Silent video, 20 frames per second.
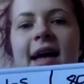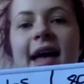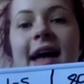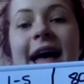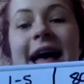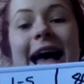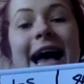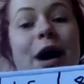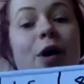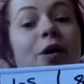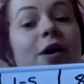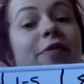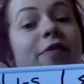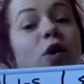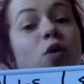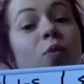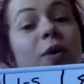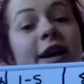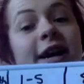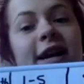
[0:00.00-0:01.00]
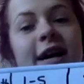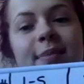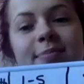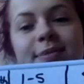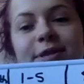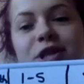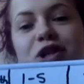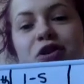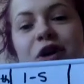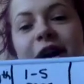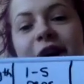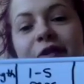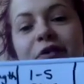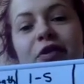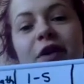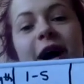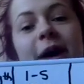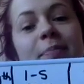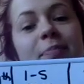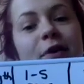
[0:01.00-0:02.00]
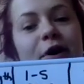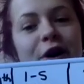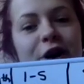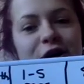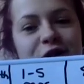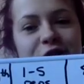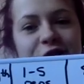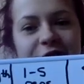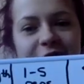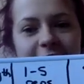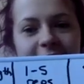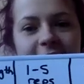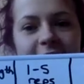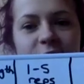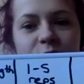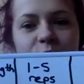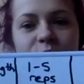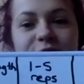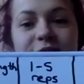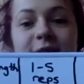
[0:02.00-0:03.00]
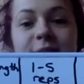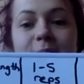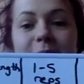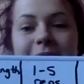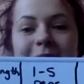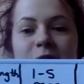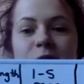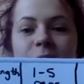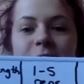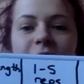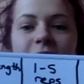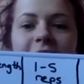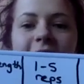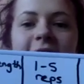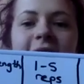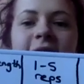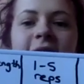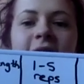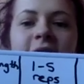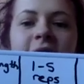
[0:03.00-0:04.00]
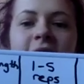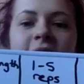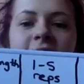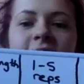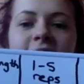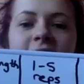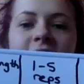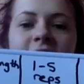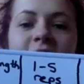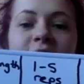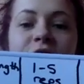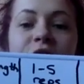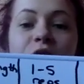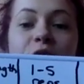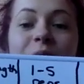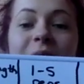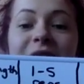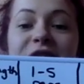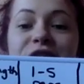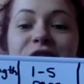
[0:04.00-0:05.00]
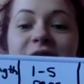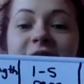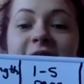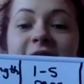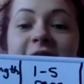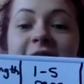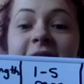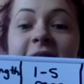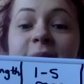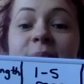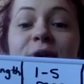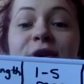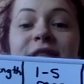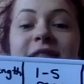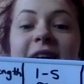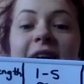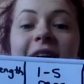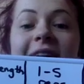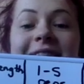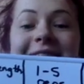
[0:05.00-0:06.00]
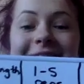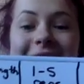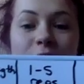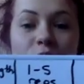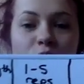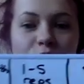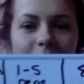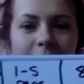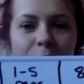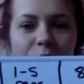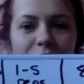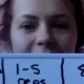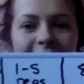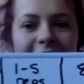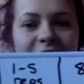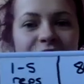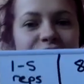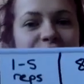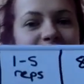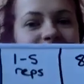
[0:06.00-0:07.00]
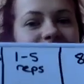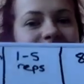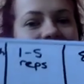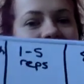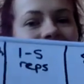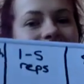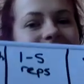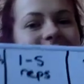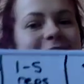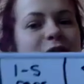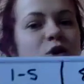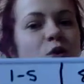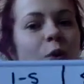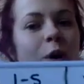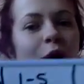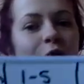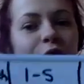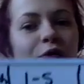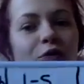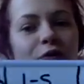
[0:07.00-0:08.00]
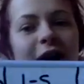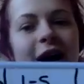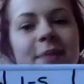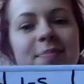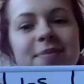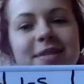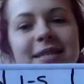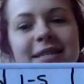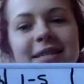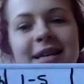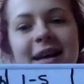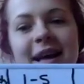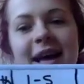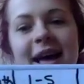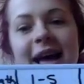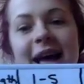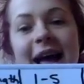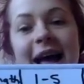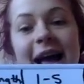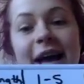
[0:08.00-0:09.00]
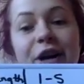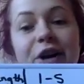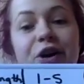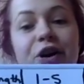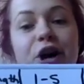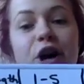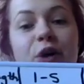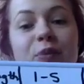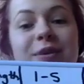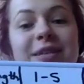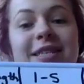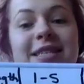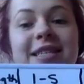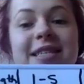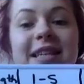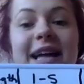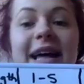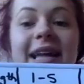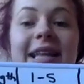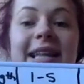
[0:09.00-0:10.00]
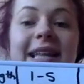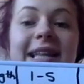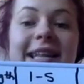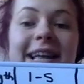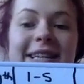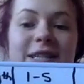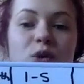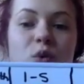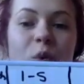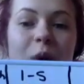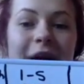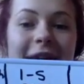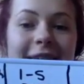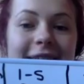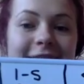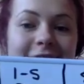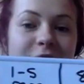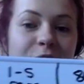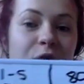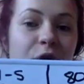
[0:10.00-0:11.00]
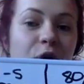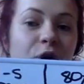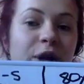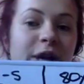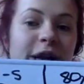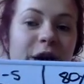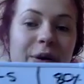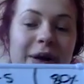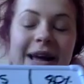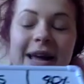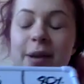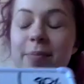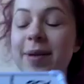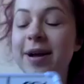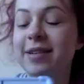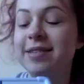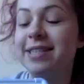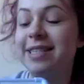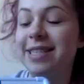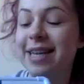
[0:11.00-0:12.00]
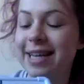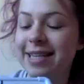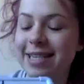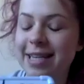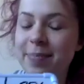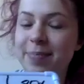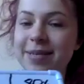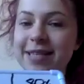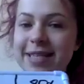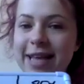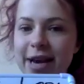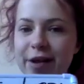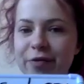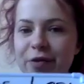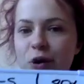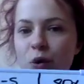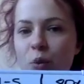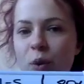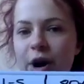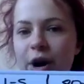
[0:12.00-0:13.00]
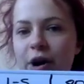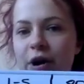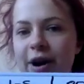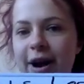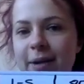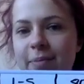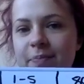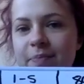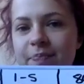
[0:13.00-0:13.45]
However, when it comes to training for hypertrophy, which is muscle building, the most ideal rep range is 8 to 12 reps, and you're going with slightly less weight, so you're only going at about 60% of your 1RM.